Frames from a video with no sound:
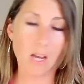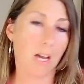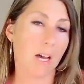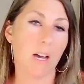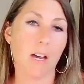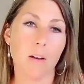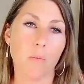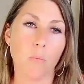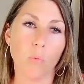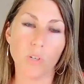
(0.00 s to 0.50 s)

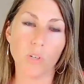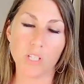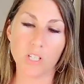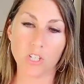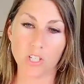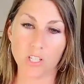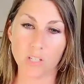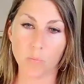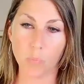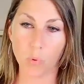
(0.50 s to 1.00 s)
was
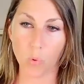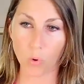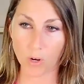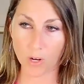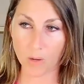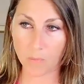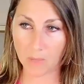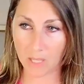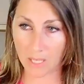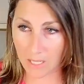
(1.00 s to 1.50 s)
just
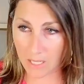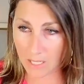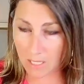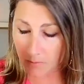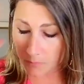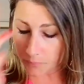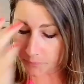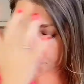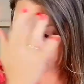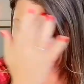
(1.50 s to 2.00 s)
boredom
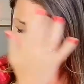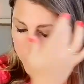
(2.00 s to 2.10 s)
eating.